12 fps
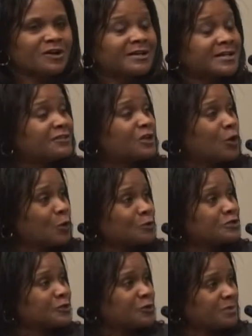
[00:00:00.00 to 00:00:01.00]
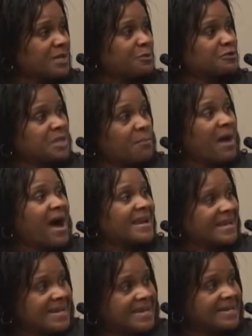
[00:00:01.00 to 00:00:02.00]
trying to get the old school people to buy
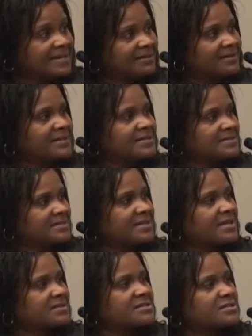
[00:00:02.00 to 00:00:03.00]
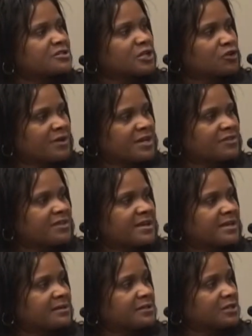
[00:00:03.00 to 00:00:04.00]
in to say this is a great
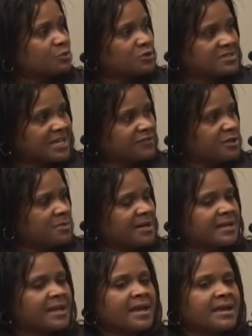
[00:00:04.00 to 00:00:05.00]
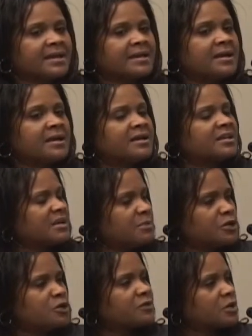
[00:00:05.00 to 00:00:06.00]
thing, will save you money. Hey, give
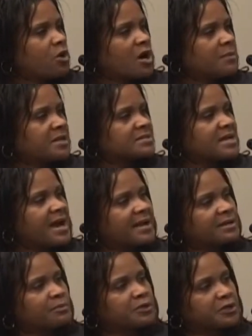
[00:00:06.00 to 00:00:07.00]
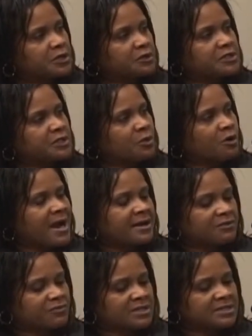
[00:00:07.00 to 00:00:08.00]
me your requirements. Right. I can procure you or I
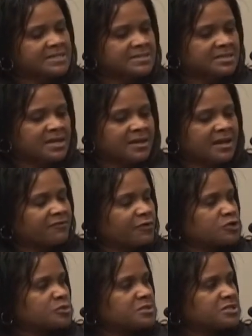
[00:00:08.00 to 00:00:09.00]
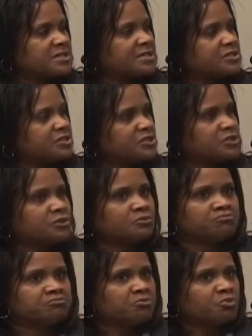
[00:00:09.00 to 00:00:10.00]
can release a virtual machine to
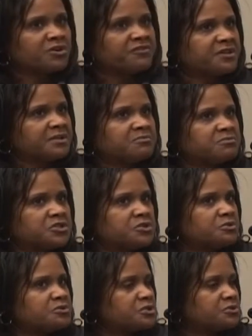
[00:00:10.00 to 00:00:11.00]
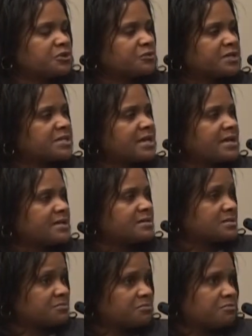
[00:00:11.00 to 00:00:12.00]
you within two two to three
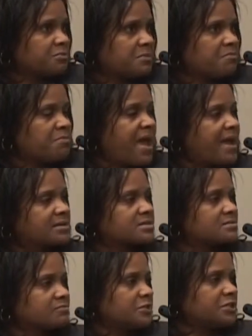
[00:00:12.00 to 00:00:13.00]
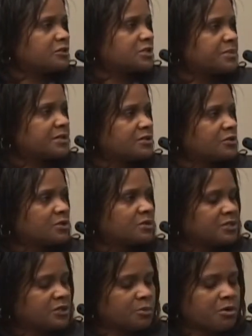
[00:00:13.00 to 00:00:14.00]
days max, you know, depending right.
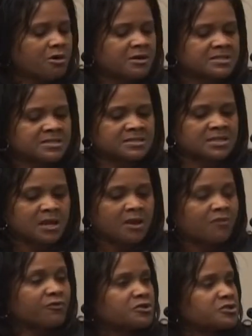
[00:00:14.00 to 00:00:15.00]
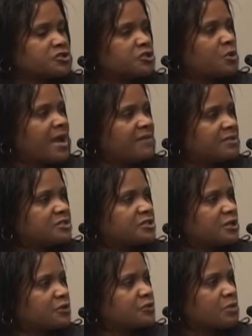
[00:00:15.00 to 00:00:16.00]
on, you know, priorities, versus you having to
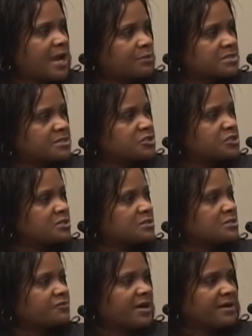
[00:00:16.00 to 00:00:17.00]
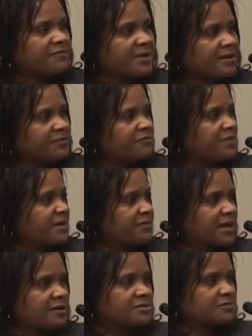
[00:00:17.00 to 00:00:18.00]
go through acquisitions, find five five
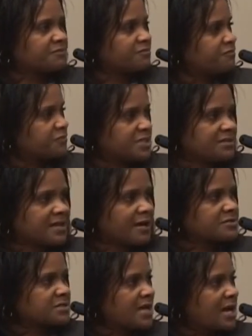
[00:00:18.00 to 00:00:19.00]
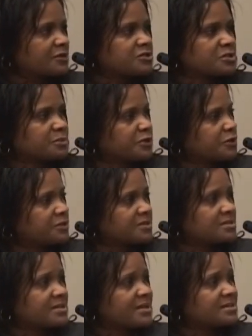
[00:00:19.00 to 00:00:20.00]
thousand, ten thousand dollars to procure
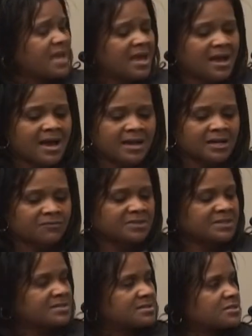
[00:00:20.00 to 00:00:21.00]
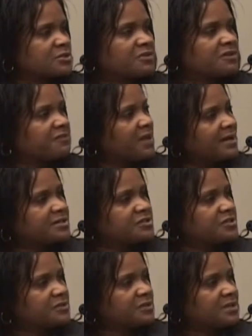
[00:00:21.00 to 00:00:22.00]
these things. I can release this on the fly to
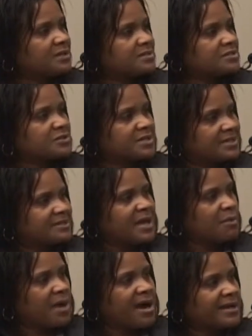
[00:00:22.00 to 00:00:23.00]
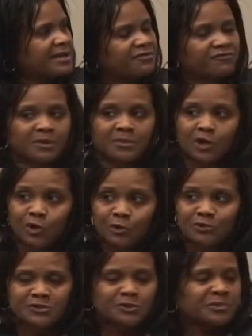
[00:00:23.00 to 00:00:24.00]
you. So mm-hmm. getting that buy-in from the
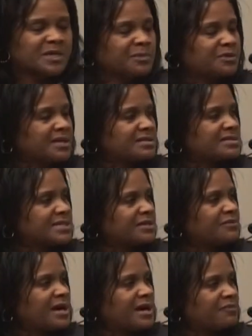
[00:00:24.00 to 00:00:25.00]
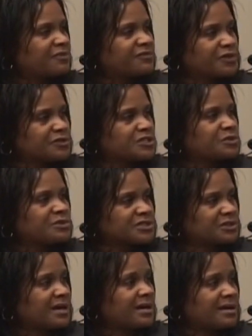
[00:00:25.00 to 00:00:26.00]
old school people that Steve um, referred right. to
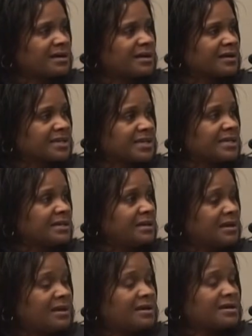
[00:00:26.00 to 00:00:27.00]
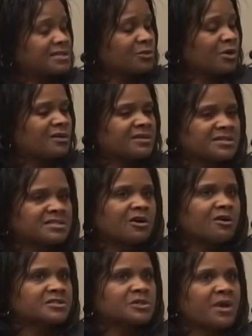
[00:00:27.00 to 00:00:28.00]
was uh, a key as well. And this
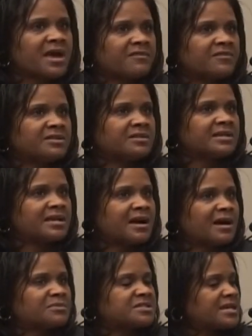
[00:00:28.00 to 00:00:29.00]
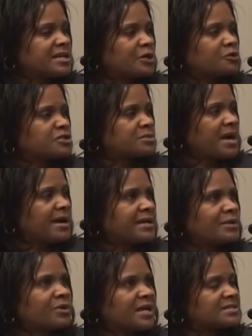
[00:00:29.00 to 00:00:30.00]
also having the um, stakeholders
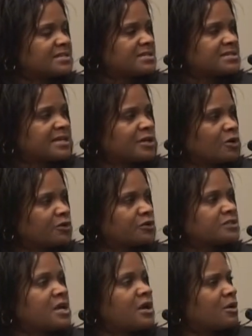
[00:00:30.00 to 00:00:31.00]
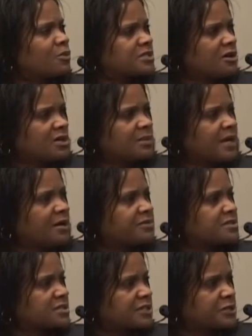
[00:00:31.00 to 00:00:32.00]
buy-in. And when I say stakeholder, we're talking
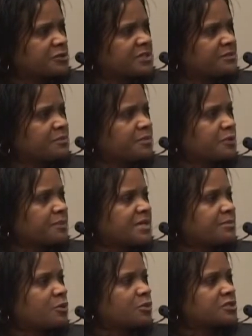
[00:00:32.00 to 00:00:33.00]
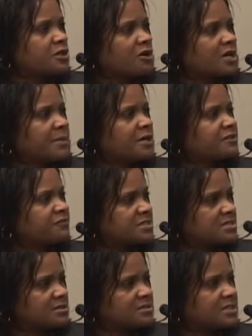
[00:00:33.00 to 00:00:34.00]
about the security people. We're talking right. about the
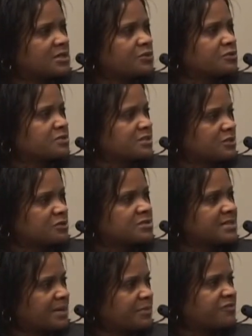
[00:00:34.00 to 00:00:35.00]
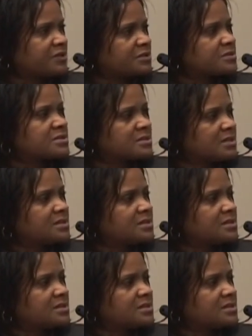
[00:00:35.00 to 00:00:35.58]
facility owners and those type of folks.